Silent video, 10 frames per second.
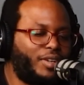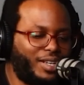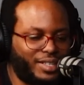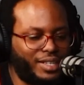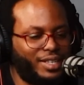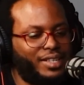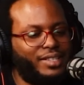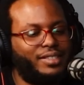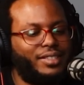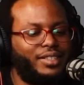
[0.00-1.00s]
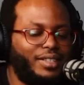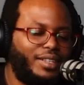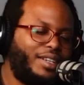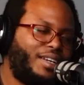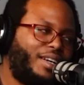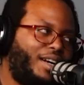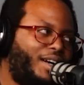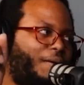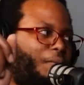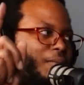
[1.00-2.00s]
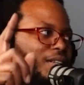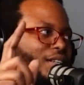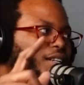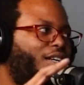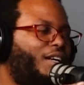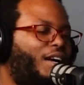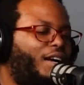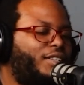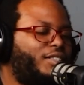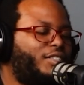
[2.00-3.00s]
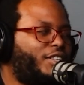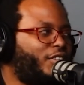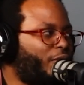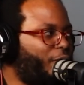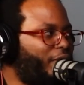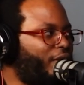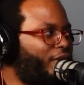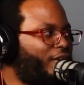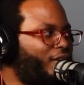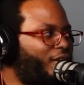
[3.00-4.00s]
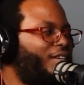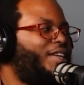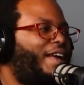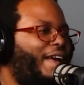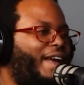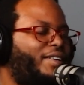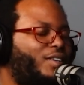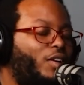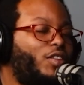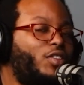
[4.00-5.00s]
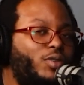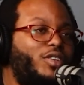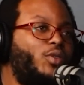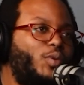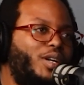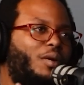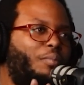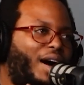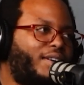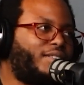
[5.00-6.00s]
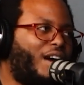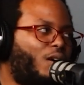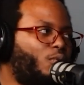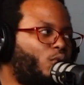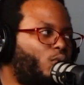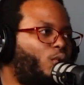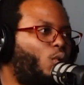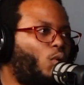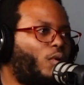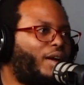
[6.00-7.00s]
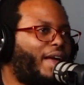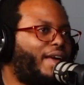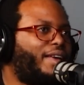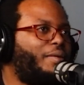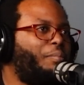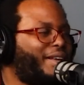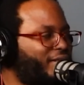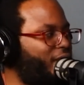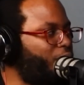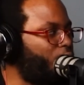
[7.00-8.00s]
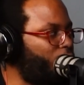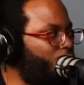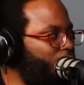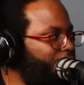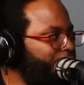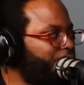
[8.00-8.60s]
grenadine, um, uh, ginger beer, and you can do a Moscow mule or a Mexican mule.